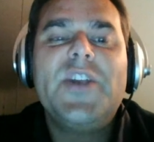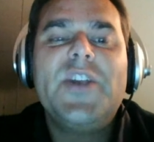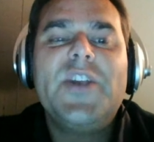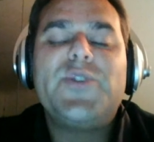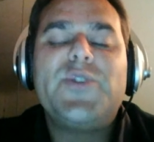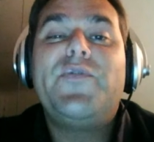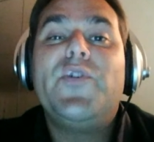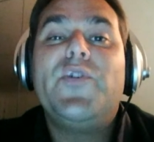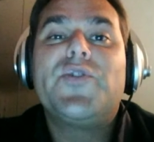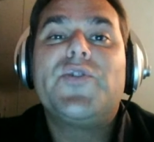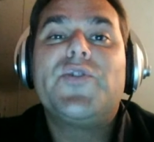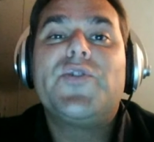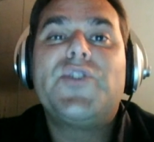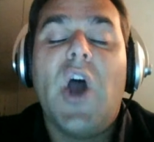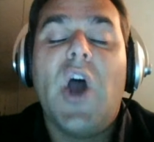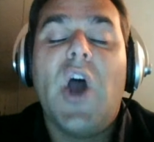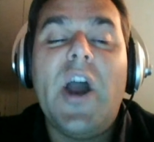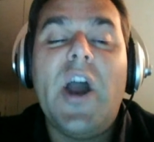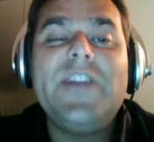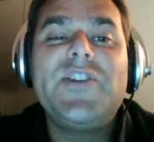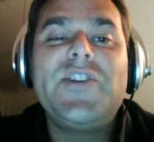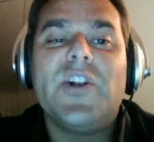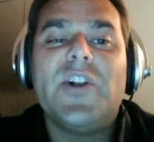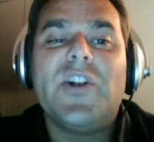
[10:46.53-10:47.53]
So if your
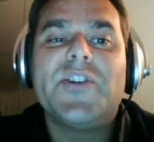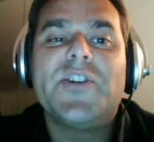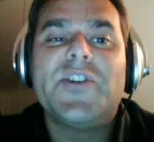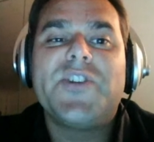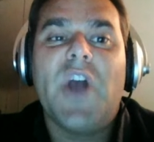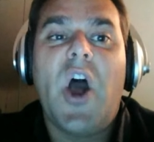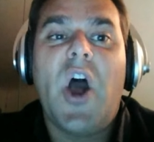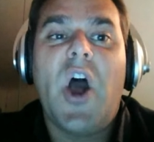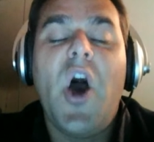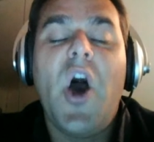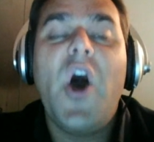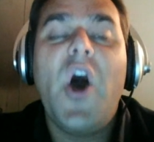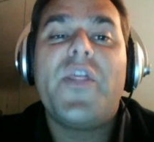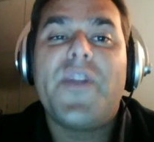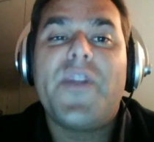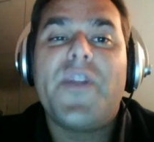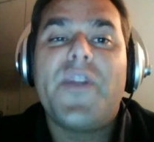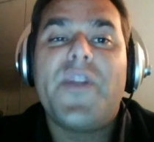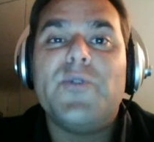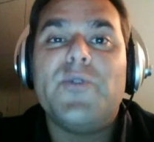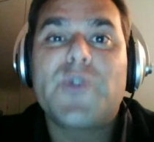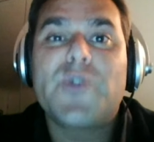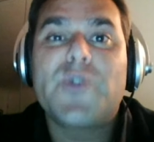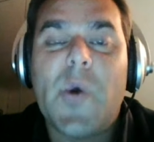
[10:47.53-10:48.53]
titles are
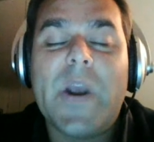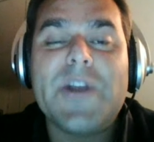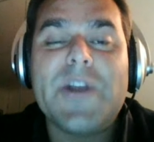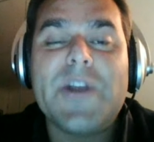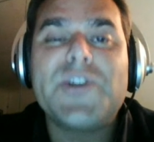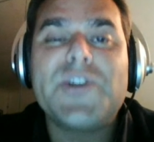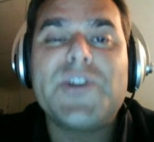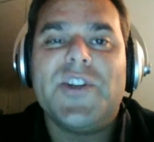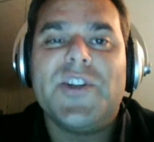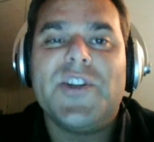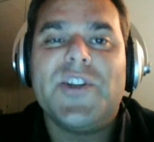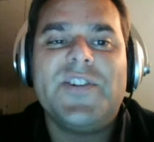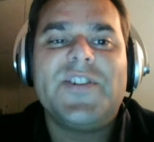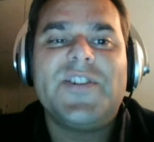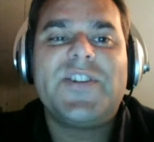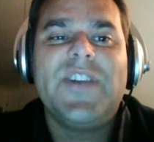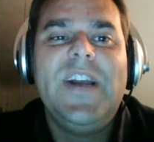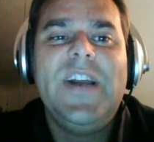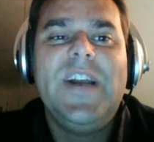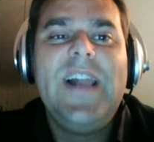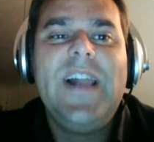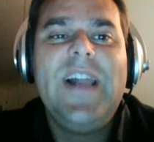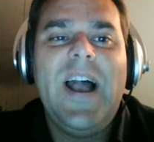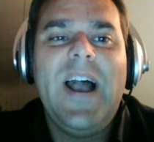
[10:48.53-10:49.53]
those questions,